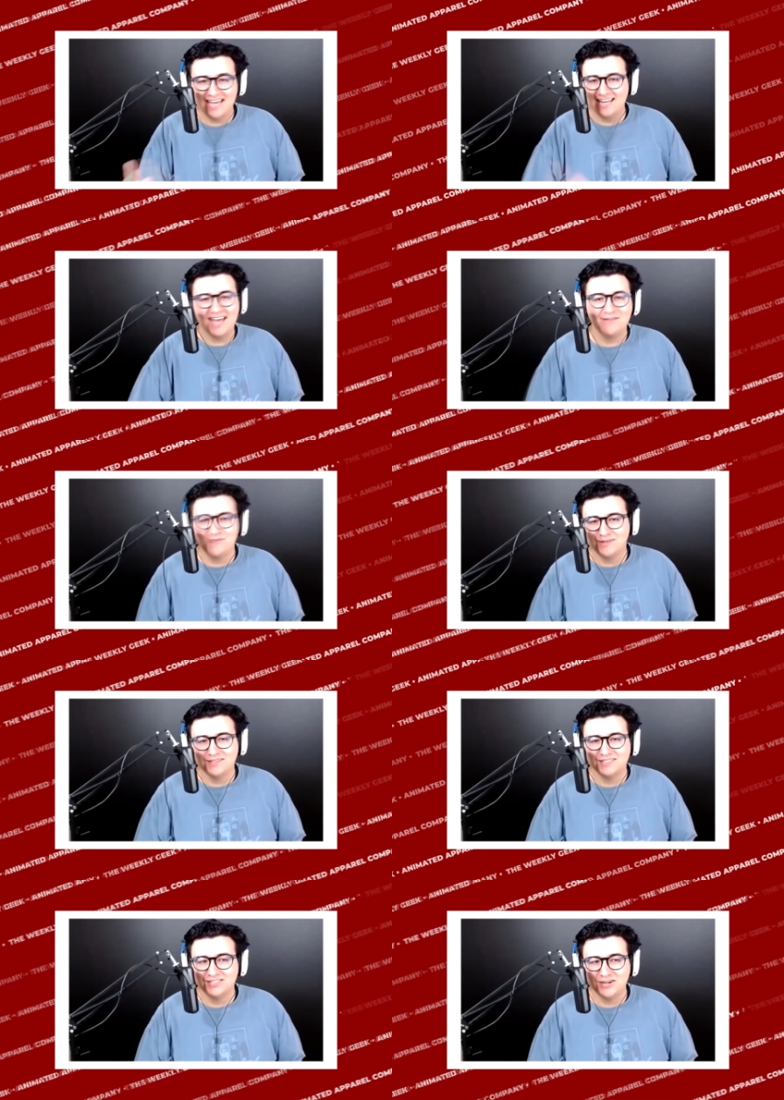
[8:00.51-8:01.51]
had to have him
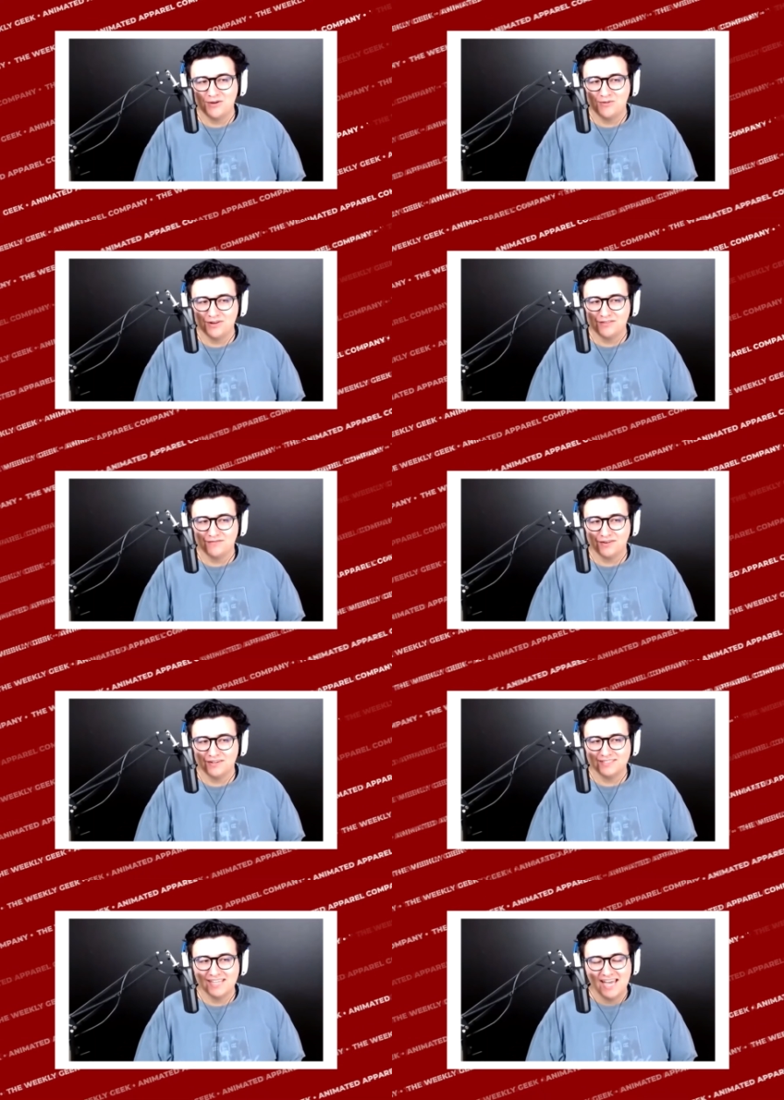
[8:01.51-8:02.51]
on this show, one of the
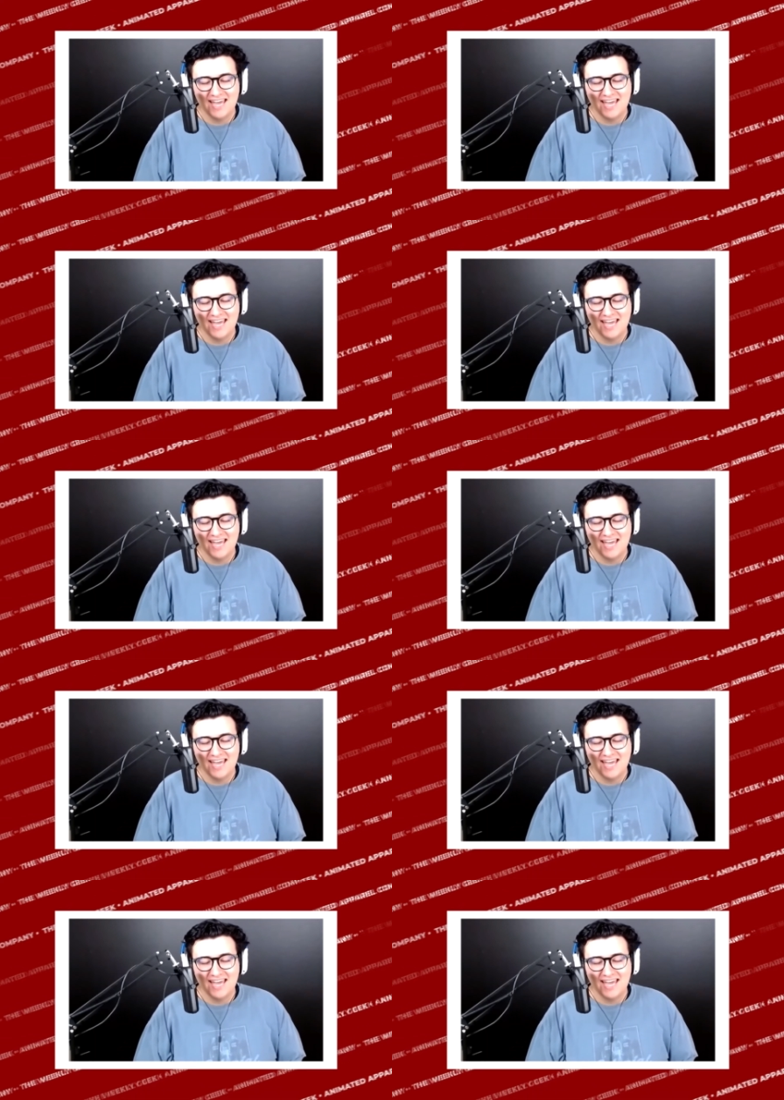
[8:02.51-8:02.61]
first.